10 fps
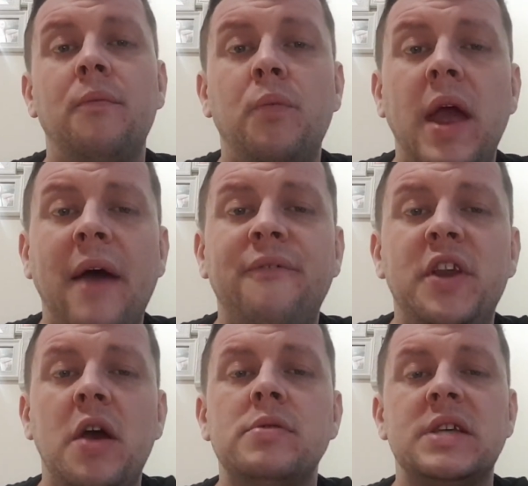We have
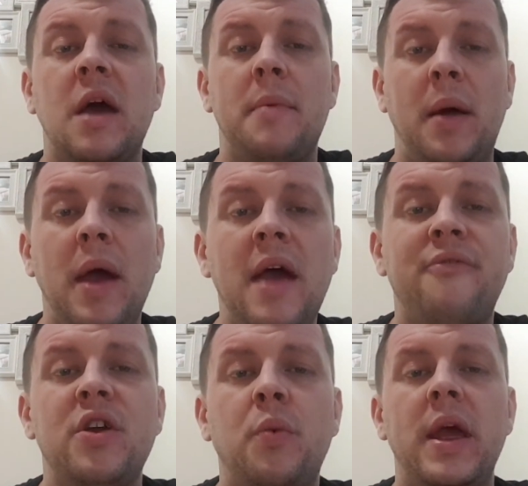videos coming out
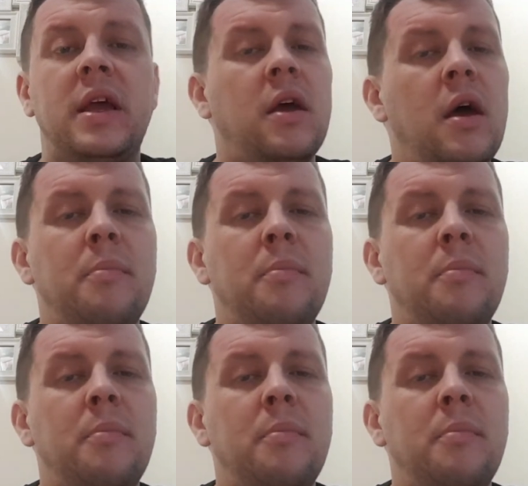every week.